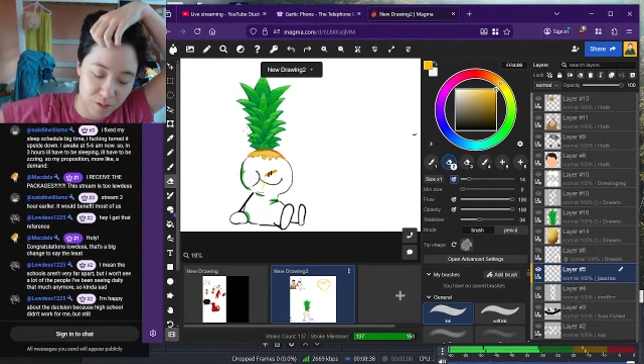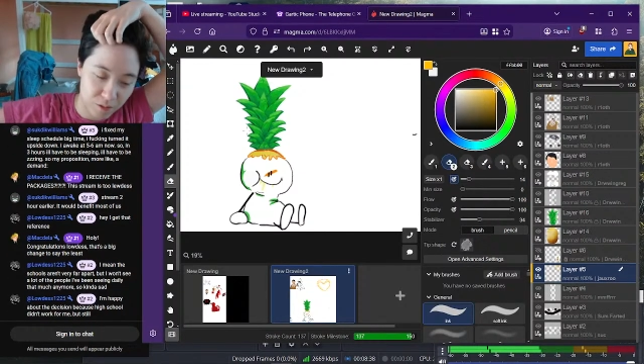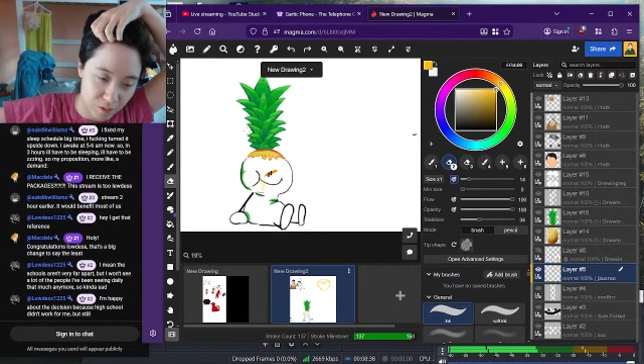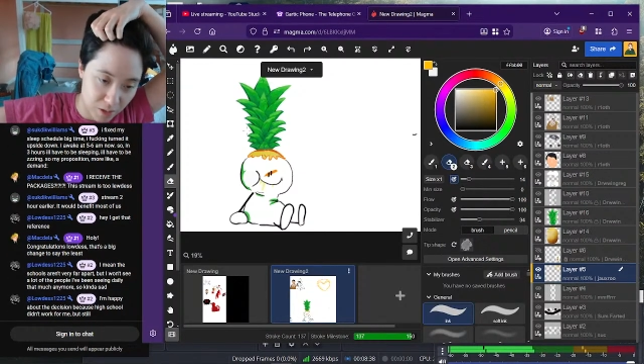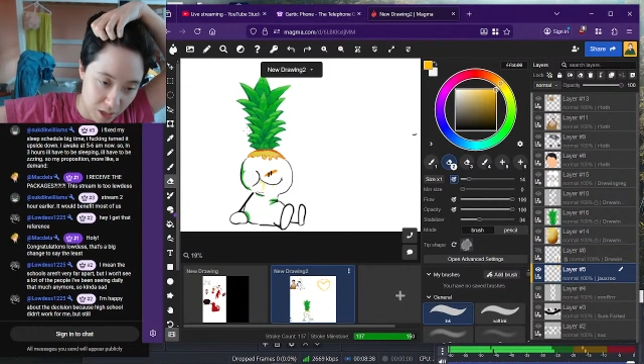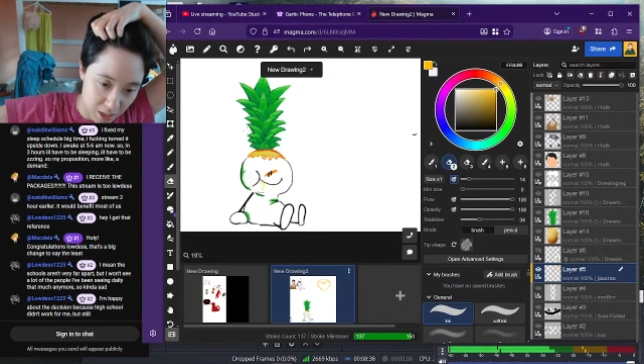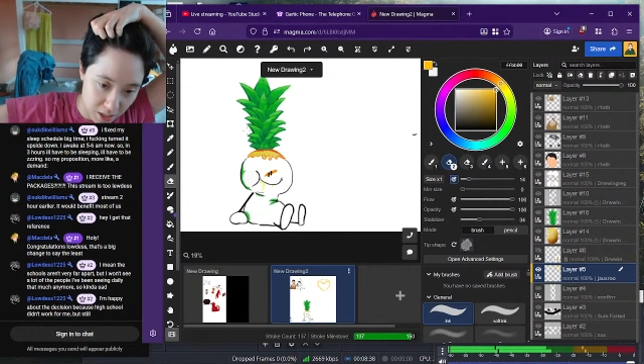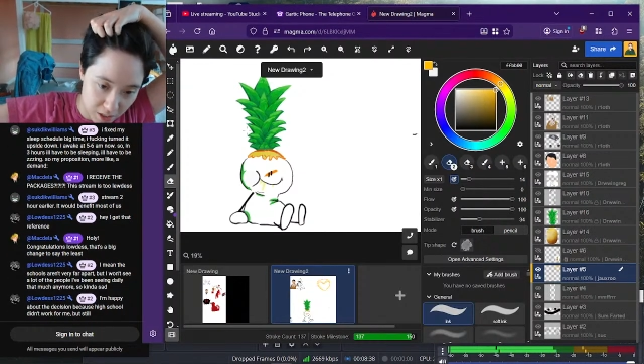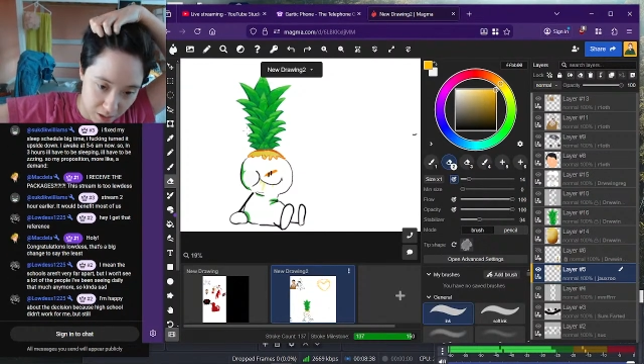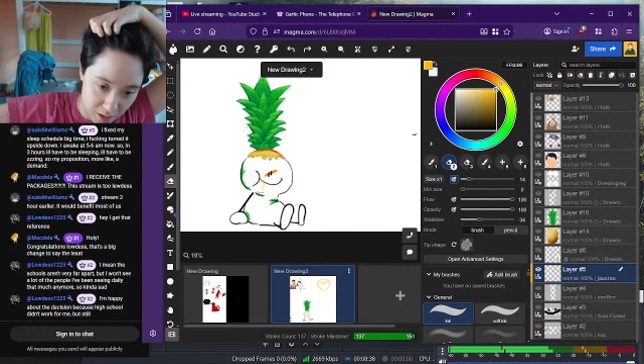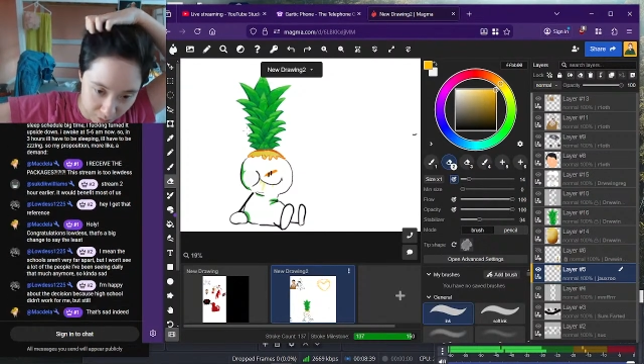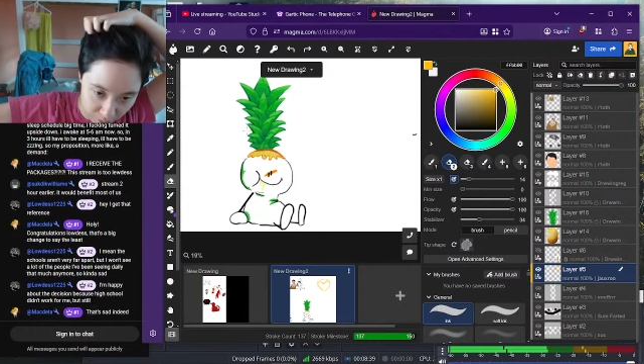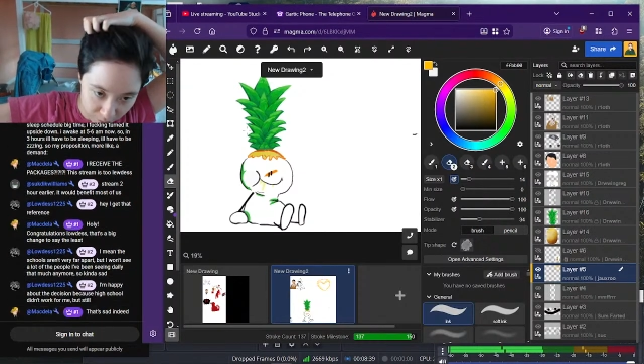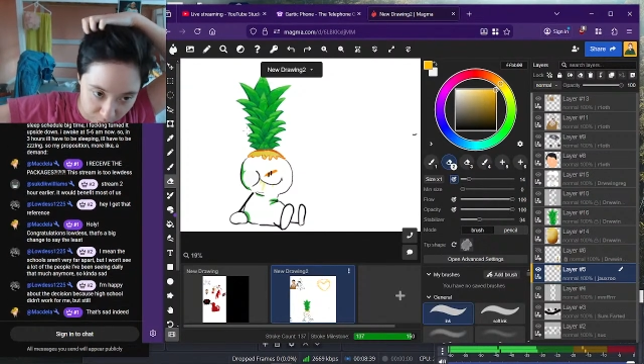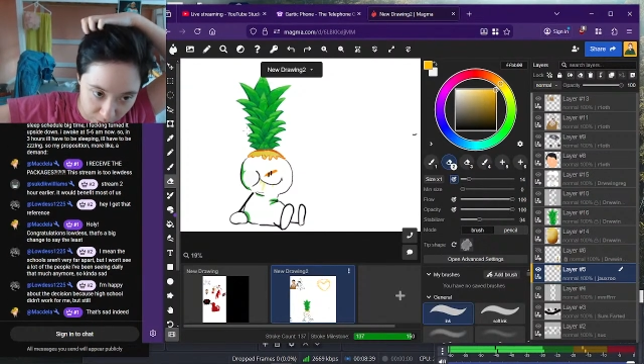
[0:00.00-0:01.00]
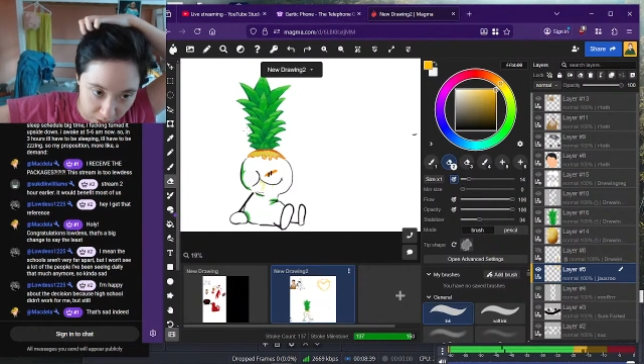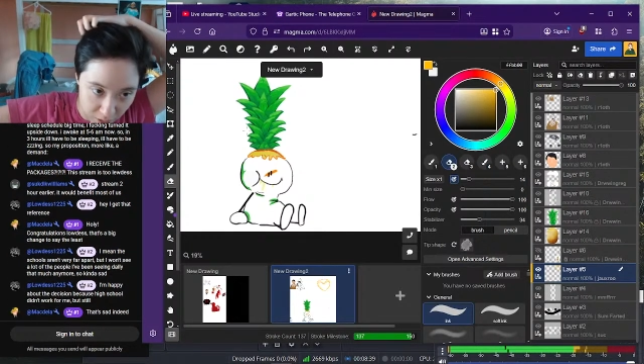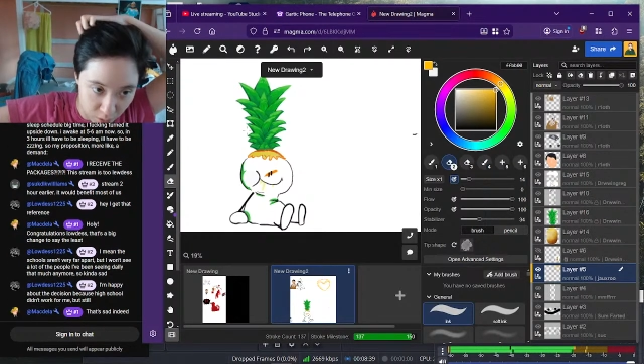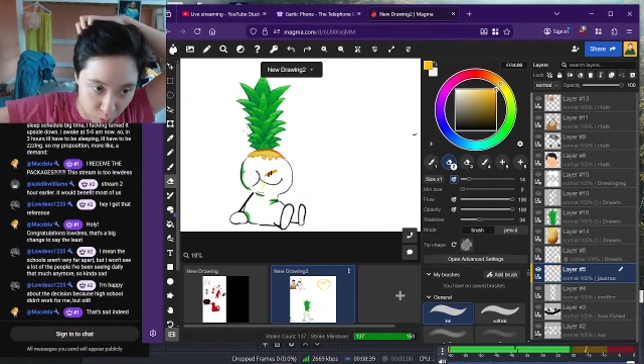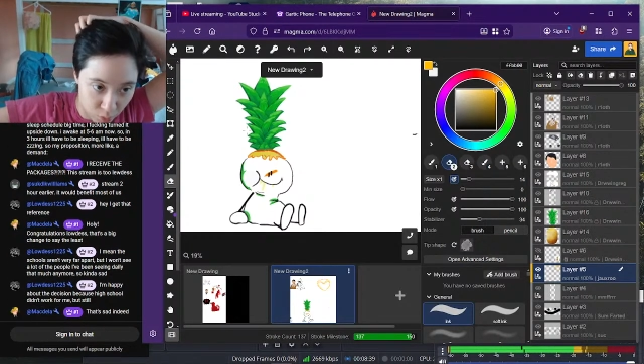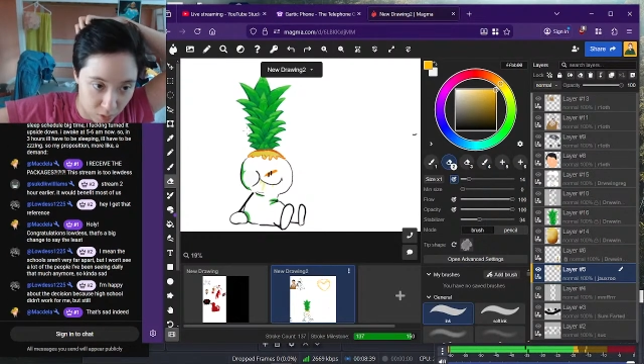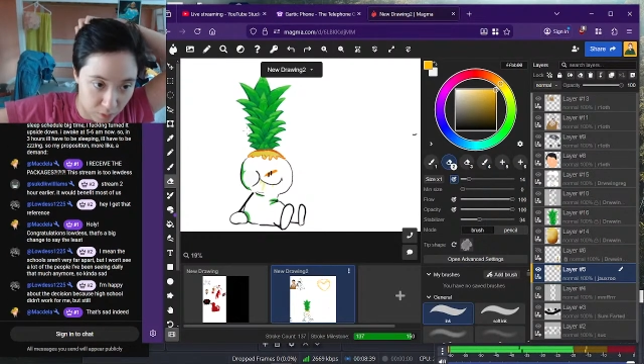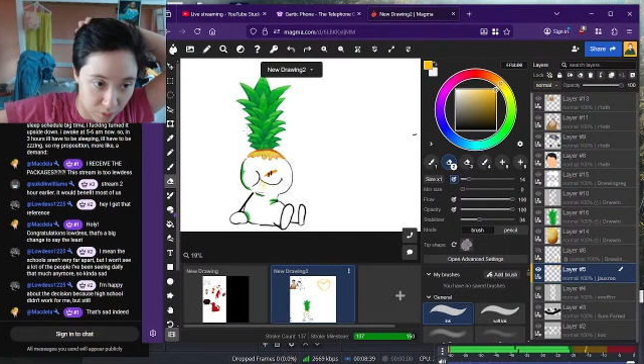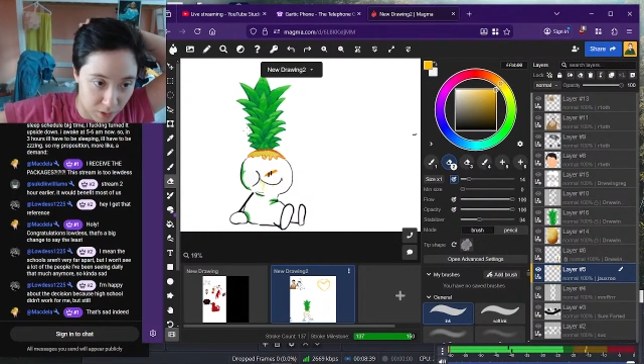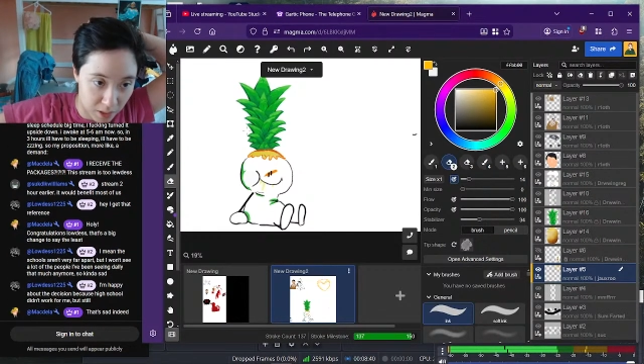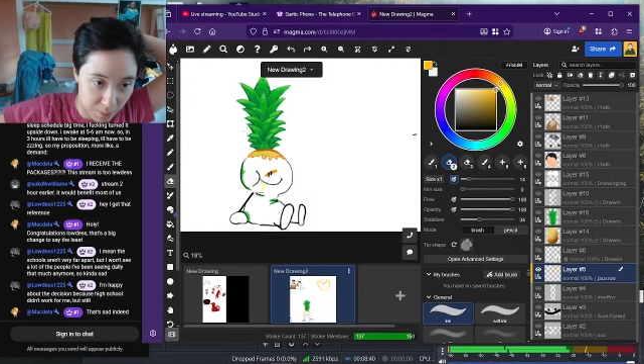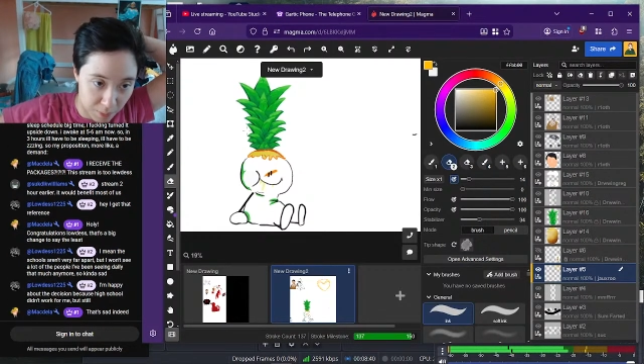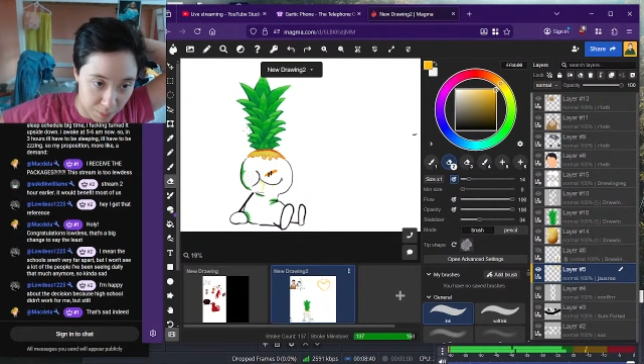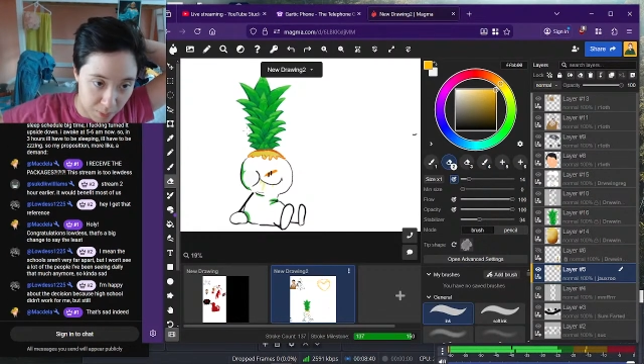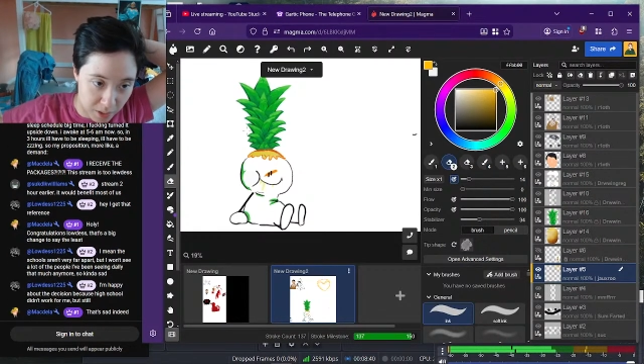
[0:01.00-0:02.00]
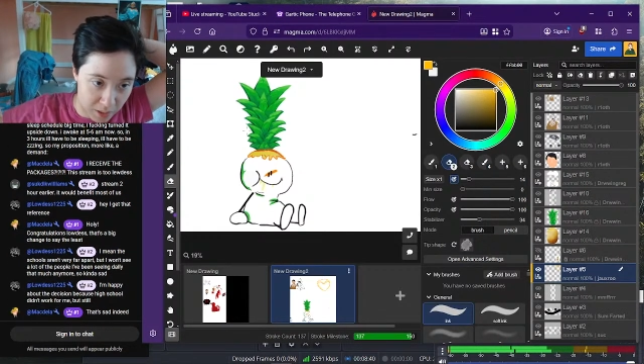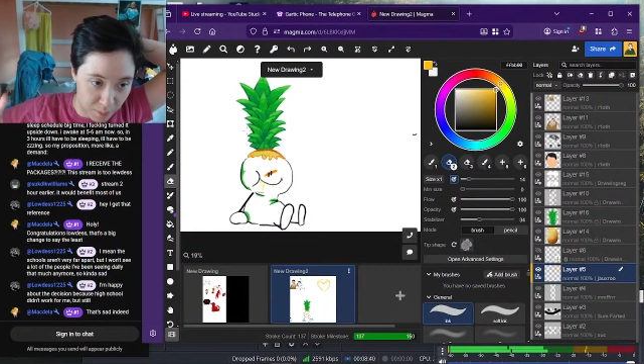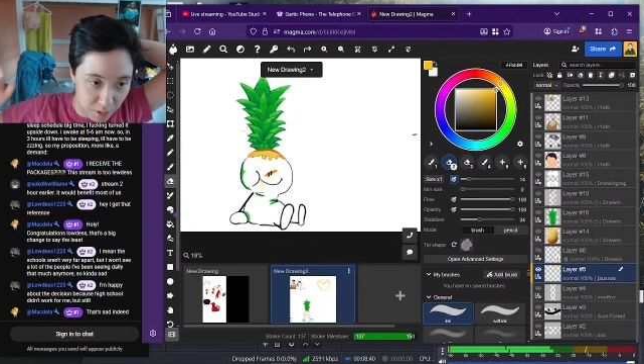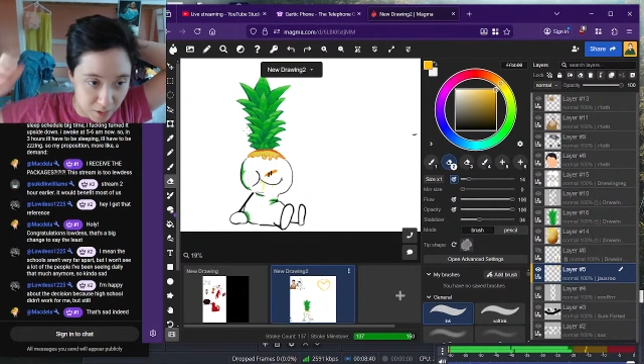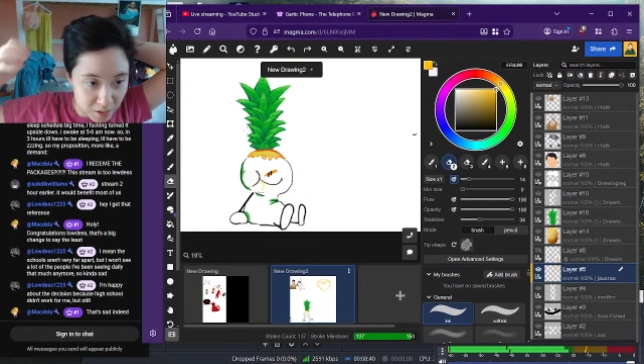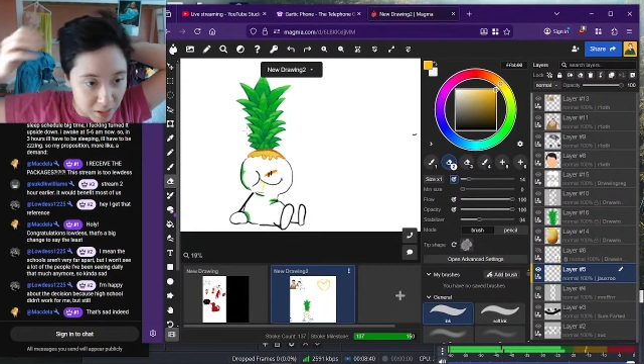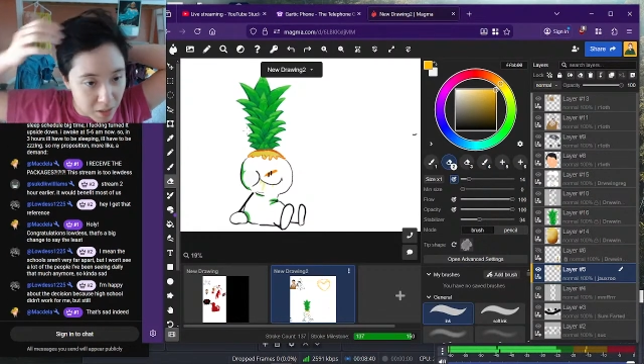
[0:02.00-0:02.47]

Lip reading: I can do it, if it can be possible.